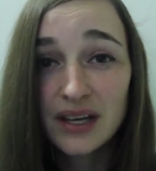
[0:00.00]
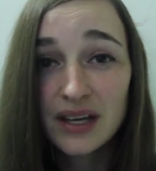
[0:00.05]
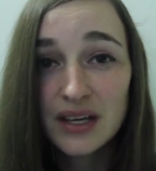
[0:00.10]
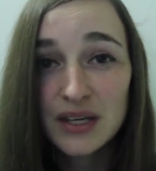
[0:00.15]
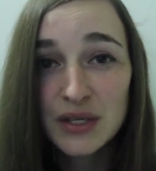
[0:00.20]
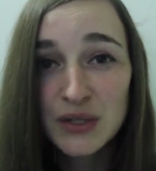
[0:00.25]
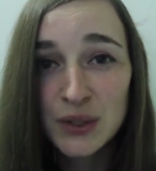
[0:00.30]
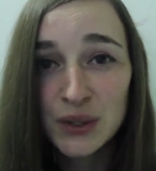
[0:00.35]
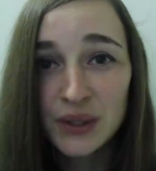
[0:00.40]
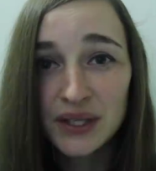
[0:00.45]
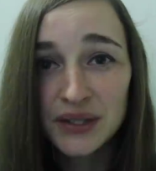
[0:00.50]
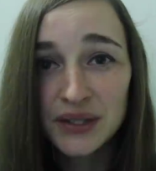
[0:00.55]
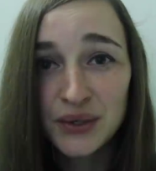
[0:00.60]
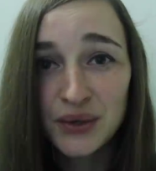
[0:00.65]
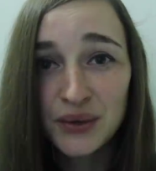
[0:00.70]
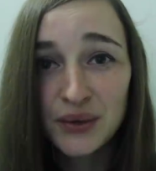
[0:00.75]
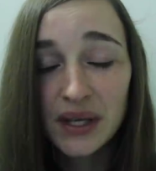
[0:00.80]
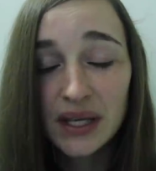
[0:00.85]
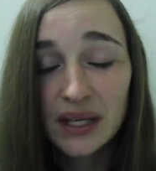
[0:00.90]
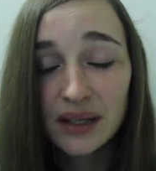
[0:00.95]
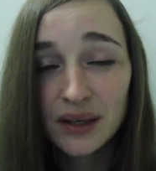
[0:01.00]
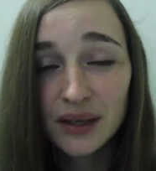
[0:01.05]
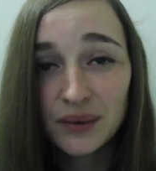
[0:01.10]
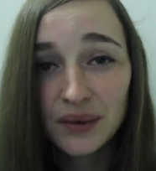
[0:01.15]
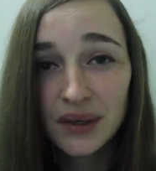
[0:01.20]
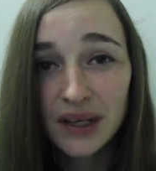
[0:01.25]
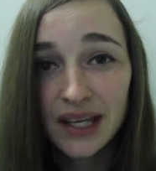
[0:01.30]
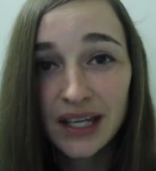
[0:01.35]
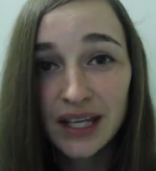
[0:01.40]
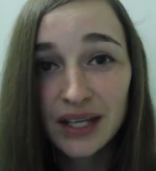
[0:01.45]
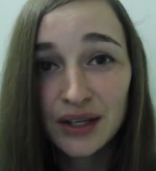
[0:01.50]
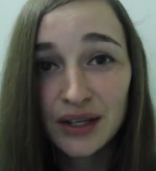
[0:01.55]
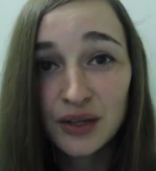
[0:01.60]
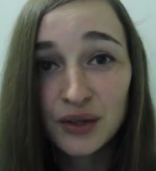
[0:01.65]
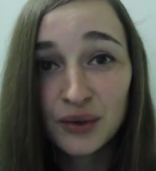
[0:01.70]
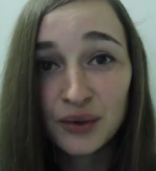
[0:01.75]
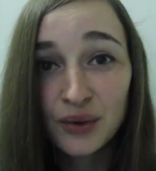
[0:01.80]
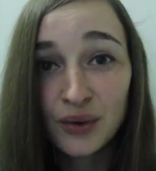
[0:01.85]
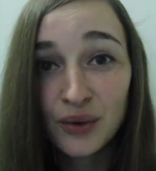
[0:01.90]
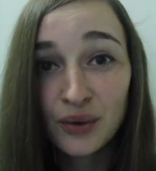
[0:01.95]
so that you can create
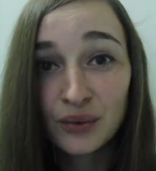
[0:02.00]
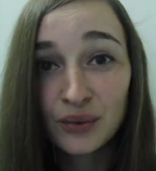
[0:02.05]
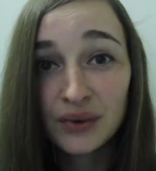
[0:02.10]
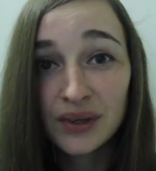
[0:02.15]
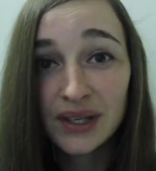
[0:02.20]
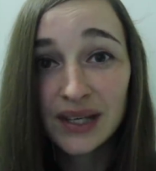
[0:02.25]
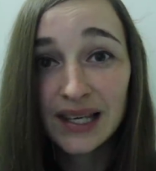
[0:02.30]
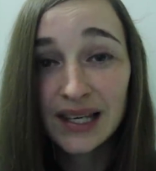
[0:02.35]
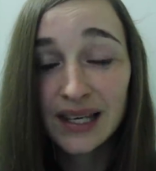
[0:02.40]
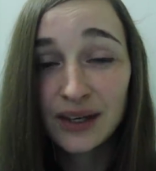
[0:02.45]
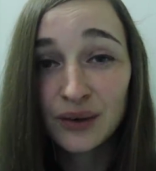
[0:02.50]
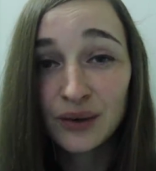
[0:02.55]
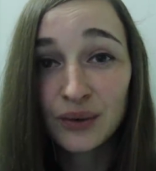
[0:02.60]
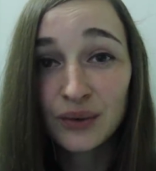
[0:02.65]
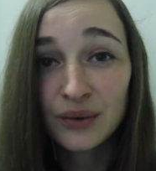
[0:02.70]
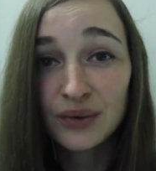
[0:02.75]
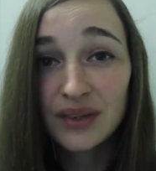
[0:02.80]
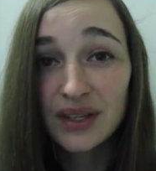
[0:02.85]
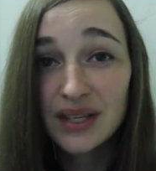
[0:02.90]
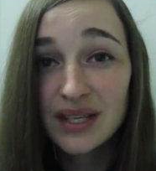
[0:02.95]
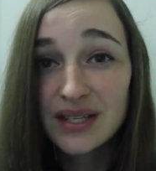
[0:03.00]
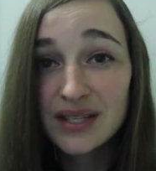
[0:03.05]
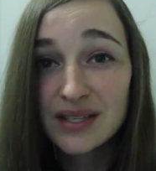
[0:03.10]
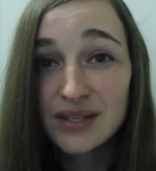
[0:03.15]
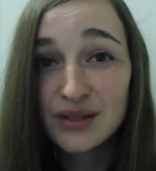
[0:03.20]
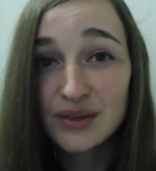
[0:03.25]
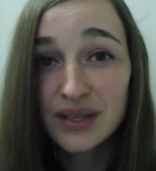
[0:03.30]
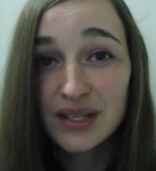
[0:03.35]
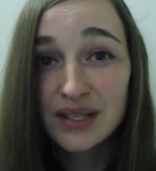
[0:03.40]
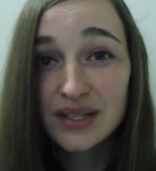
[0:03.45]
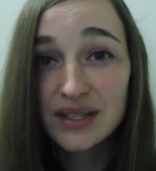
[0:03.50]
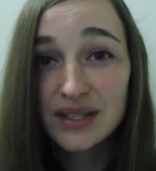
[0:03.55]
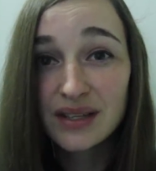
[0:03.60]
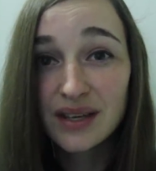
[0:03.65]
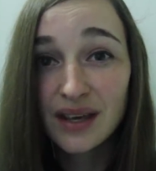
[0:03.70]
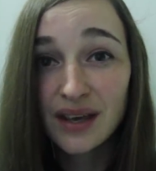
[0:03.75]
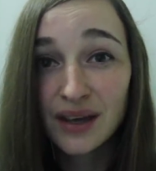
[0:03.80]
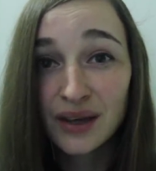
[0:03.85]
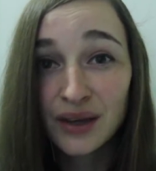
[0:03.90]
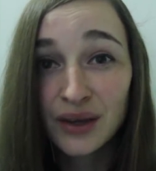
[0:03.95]
your own little de-stress
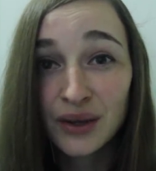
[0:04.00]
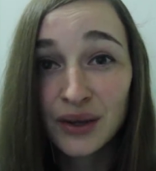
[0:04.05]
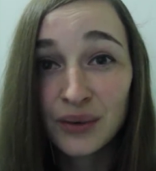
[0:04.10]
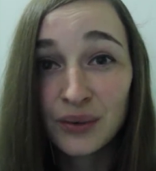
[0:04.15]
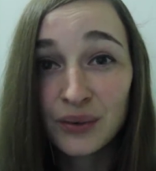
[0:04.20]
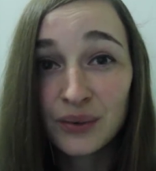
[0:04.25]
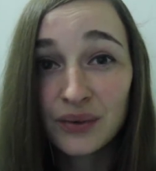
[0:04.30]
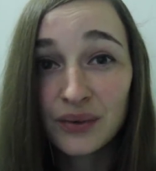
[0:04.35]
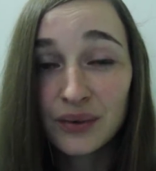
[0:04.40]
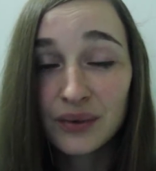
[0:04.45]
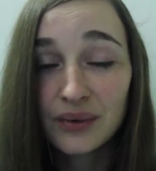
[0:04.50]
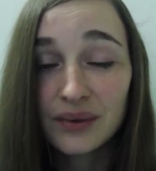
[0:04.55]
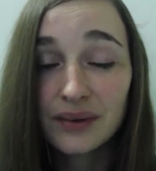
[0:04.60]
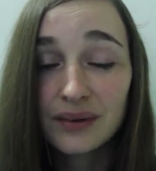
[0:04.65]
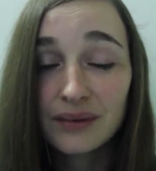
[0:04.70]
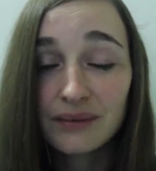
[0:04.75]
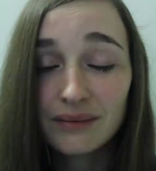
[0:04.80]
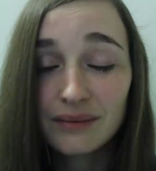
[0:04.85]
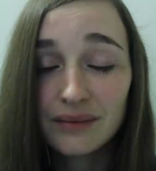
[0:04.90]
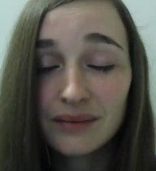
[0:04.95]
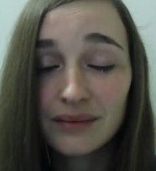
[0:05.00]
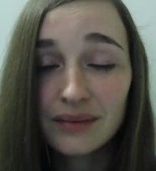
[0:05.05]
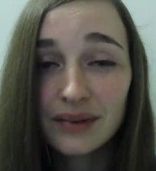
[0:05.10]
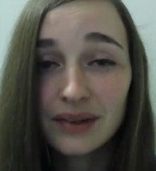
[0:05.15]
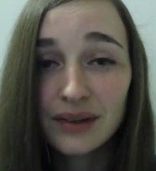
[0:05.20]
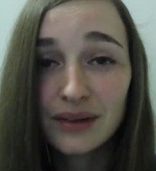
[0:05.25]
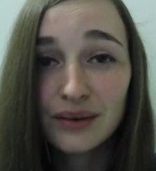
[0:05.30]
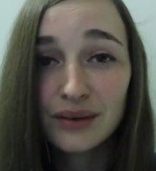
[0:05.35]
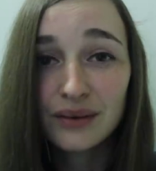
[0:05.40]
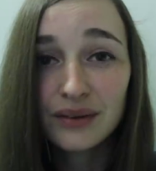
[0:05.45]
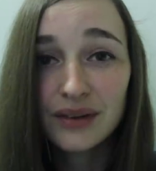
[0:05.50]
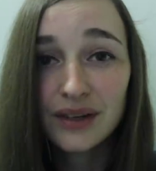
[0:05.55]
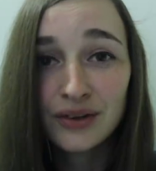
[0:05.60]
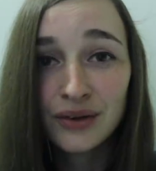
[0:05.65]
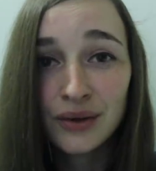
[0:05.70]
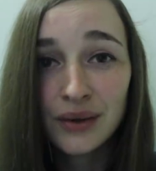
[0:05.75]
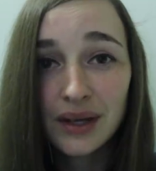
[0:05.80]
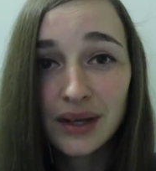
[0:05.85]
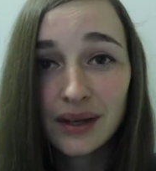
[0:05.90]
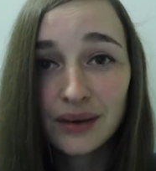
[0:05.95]
acute, or then you
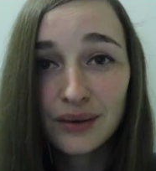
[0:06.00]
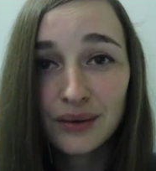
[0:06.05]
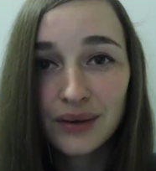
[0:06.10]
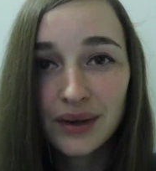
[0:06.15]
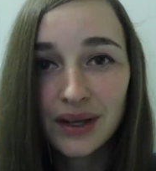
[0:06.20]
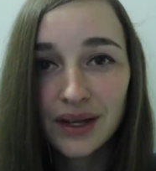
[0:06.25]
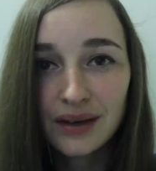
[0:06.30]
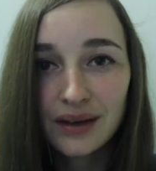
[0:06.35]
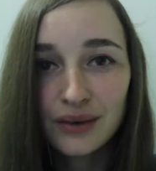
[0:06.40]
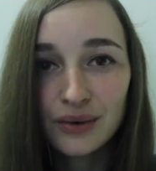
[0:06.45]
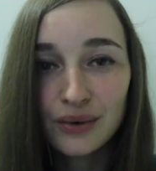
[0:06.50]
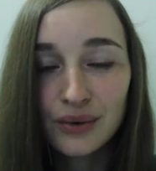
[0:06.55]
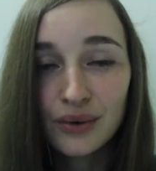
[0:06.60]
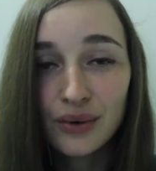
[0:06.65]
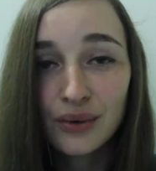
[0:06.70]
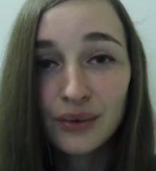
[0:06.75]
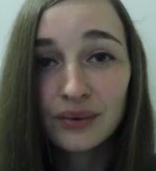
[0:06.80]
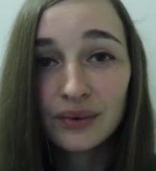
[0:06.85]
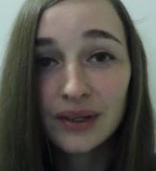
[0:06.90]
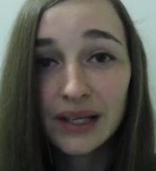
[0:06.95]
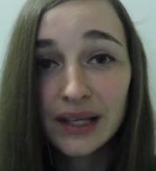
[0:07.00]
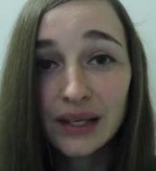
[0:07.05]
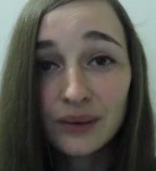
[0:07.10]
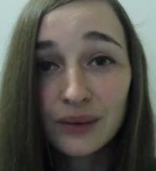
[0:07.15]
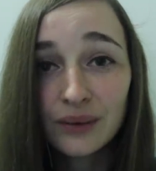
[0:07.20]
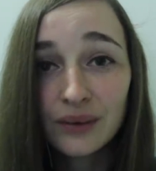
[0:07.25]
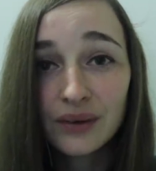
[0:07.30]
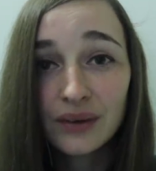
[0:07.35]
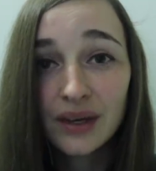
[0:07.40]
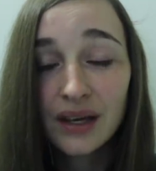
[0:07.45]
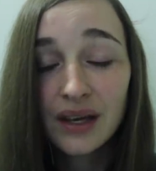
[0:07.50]
can create your own little